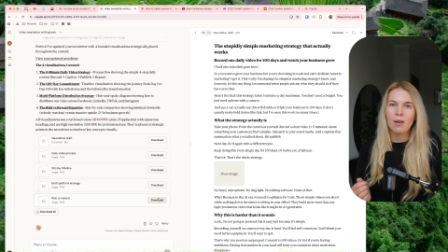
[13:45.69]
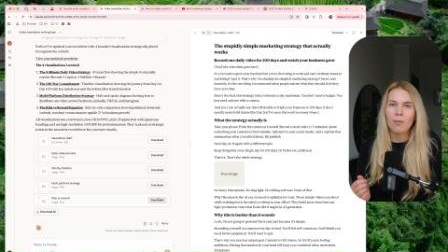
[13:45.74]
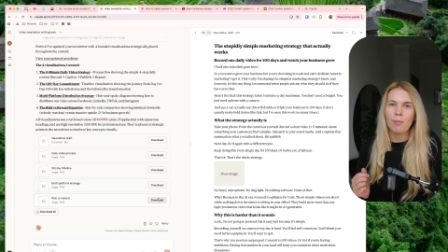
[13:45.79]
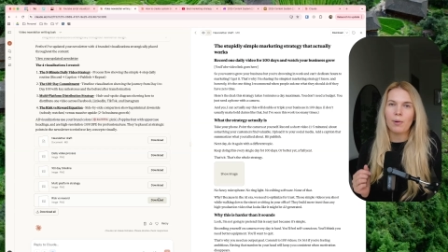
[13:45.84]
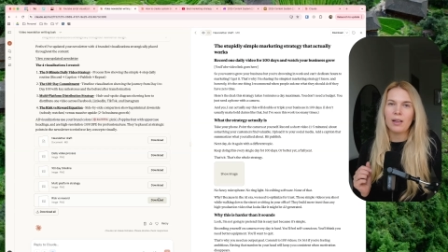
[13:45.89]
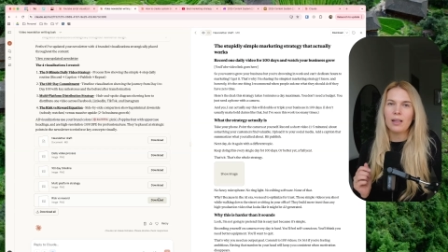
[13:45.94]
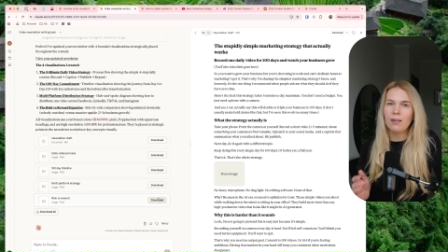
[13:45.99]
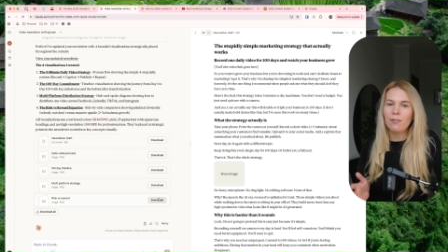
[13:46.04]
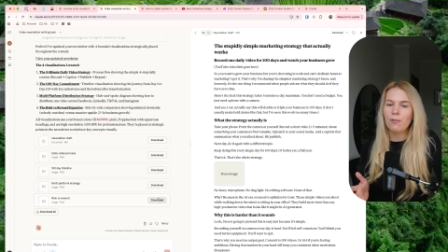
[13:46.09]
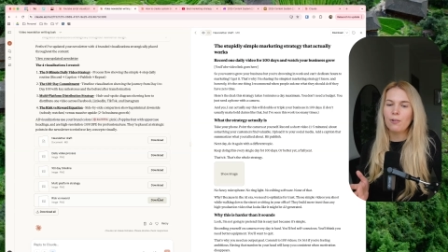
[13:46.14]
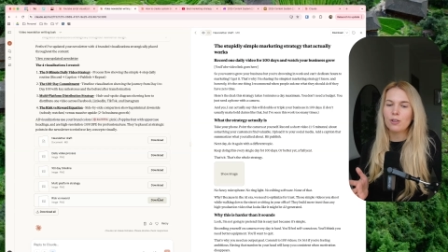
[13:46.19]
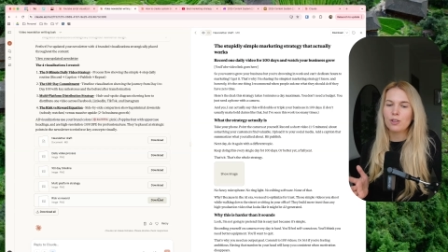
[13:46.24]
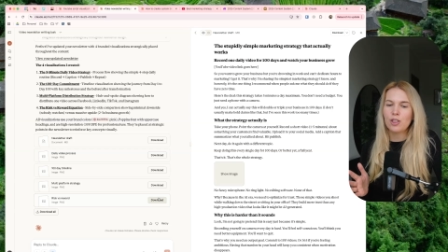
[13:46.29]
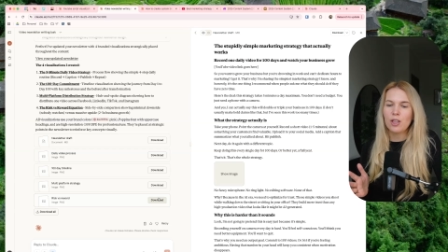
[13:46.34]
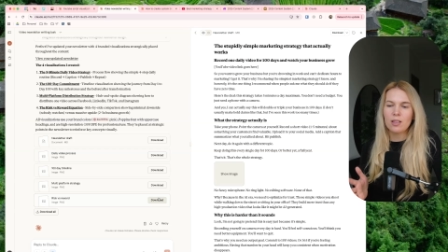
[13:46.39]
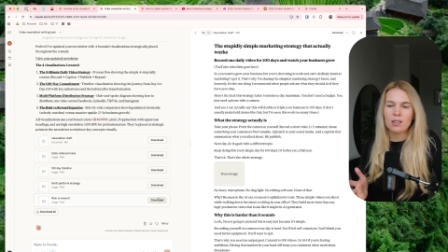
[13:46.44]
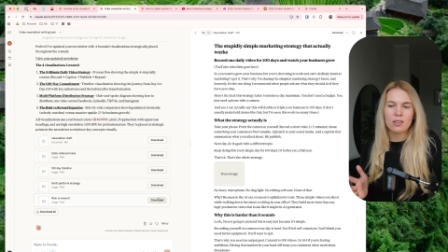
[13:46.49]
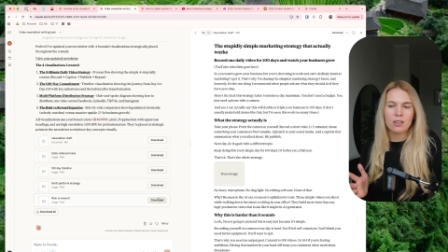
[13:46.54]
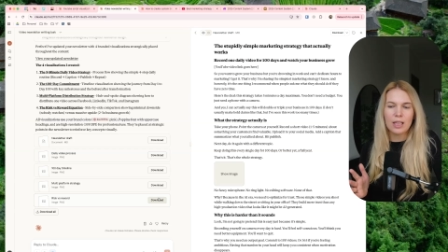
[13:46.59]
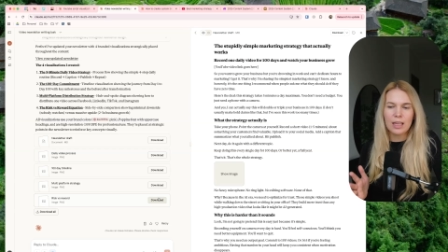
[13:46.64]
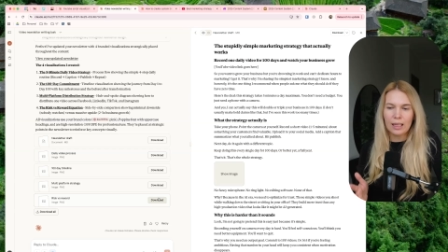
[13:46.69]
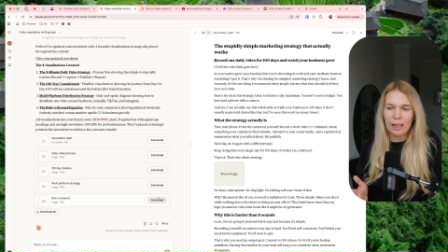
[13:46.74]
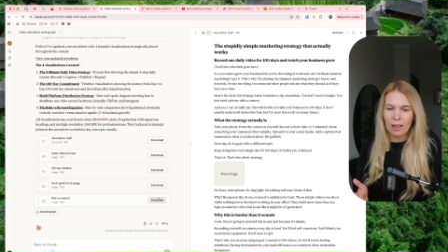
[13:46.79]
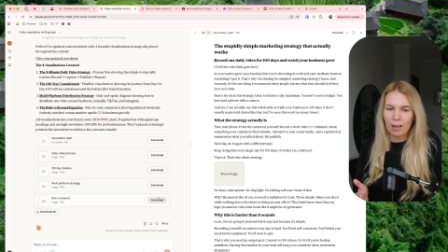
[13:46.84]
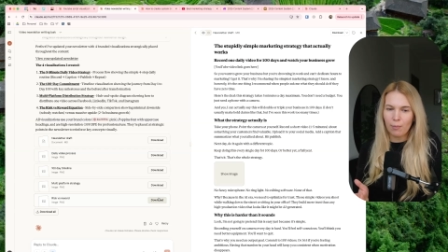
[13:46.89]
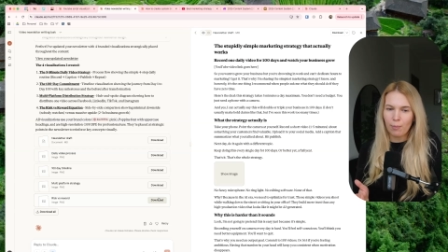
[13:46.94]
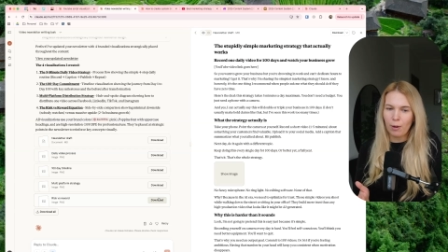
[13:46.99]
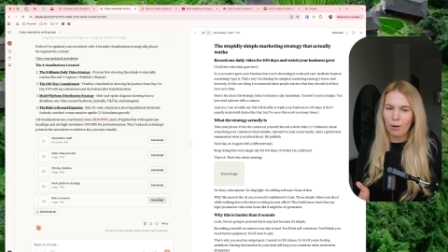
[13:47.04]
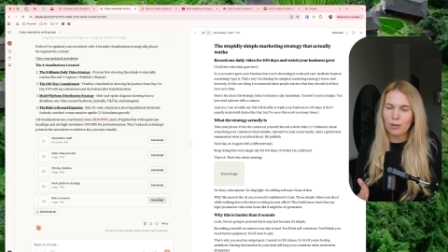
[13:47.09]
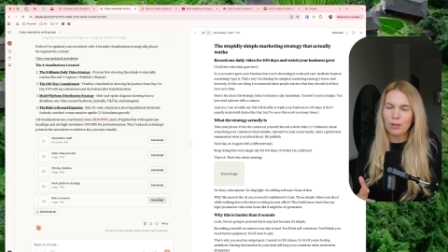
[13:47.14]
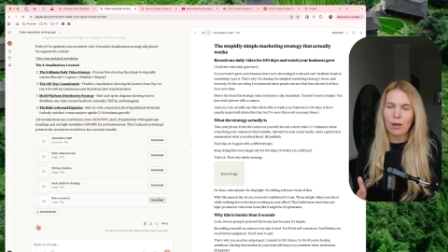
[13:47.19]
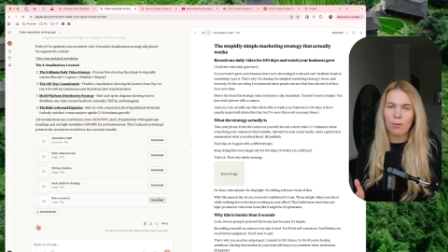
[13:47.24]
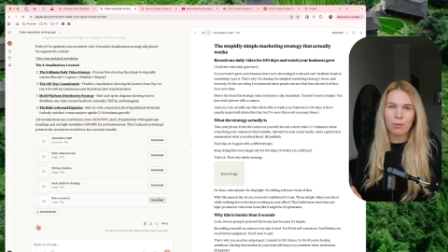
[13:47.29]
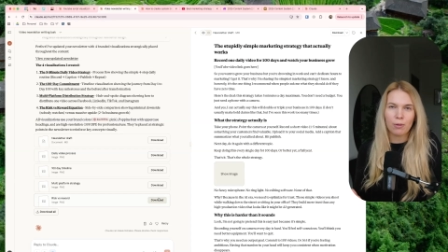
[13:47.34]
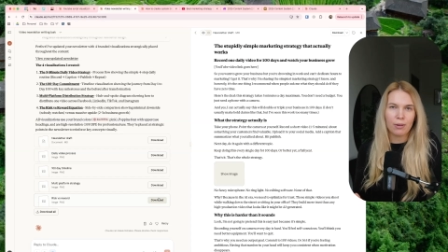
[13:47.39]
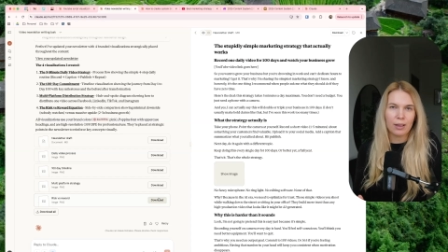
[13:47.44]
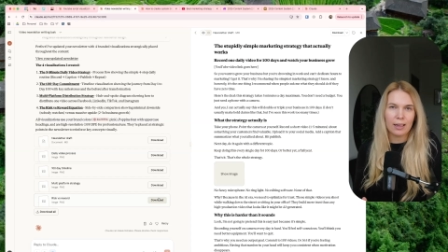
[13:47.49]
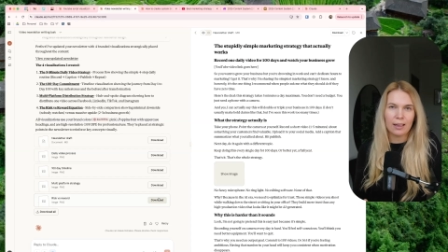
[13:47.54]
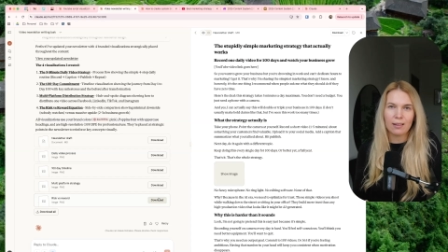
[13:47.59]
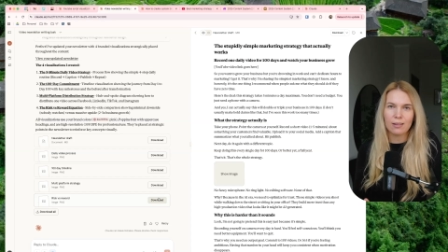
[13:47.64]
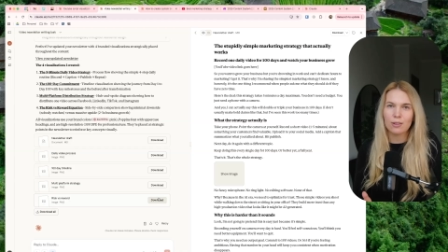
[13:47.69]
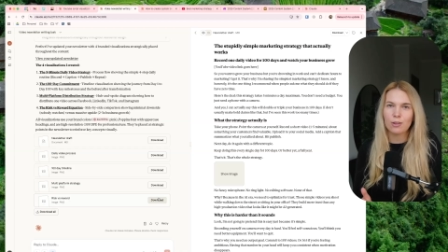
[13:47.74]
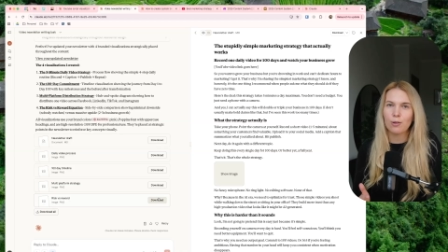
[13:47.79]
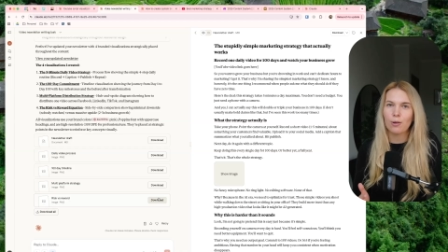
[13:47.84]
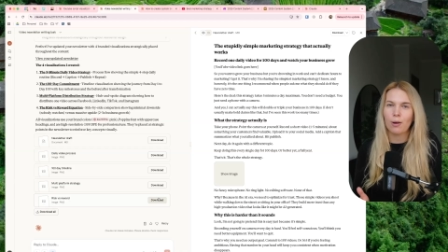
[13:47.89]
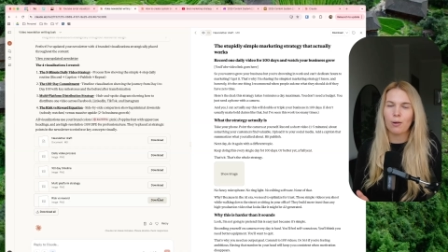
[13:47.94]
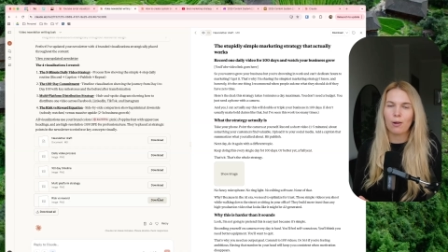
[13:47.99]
But if you're just thinking about upgrading to